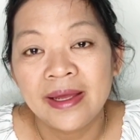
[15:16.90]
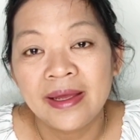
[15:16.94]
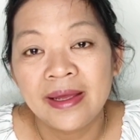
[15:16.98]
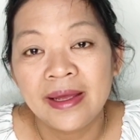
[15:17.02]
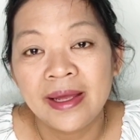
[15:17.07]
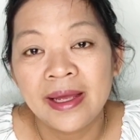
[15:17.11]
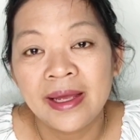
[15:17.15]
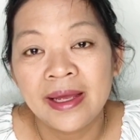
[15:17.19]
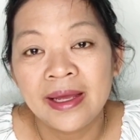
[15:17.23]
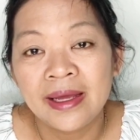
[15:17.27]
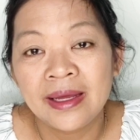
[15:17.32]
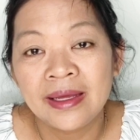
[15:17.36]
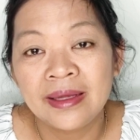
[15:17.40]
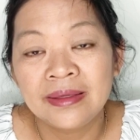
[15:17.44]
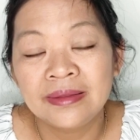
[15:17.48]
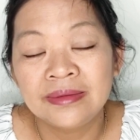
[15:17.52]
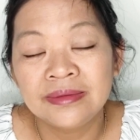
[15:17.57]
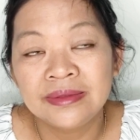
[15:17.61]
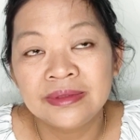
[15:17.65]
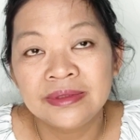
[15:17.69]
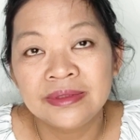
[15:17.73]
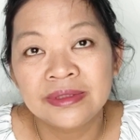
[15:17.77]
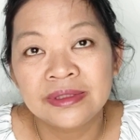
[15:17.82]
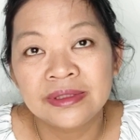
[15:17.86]

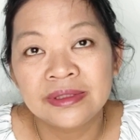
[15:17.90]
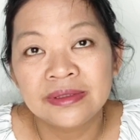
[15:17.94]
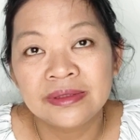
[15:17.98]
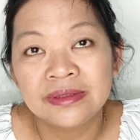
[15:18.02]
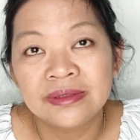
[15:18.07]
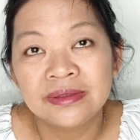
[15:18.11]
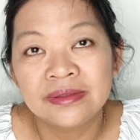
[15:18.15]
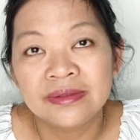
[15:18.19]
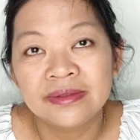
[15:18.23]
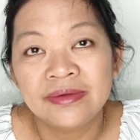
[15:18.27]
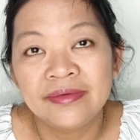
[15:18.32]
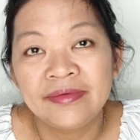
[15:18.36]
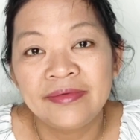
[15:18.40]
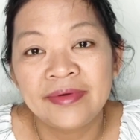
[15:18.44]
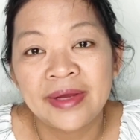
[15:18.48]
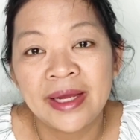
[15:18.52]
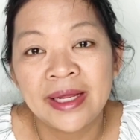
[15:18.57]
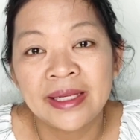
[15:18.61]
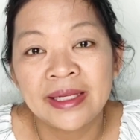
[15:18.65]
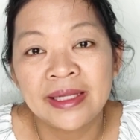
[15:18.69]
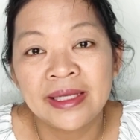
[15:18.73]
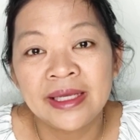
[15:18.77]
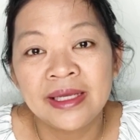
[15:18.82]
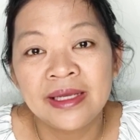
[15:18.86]
And
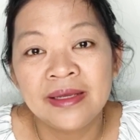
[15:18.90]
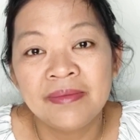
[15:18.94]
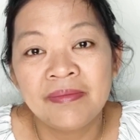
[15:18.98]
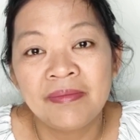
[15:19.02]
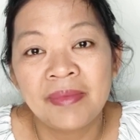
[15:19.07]
finally,